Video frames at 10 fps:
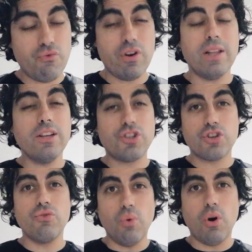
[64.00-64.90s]
really
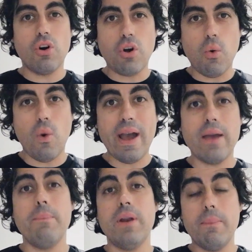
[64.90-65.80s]
should walk
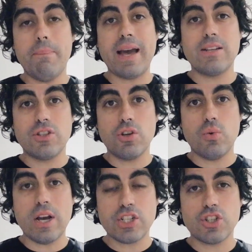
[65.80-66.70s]
away. But it begs the
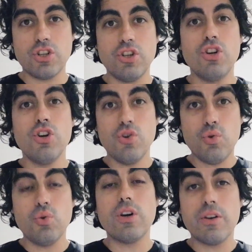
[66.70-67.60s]
question,
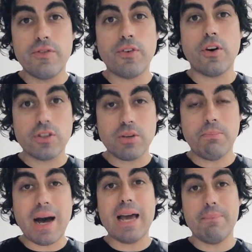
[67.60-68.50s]
who can afford to
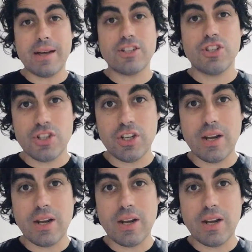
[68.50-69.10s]
buy Manchester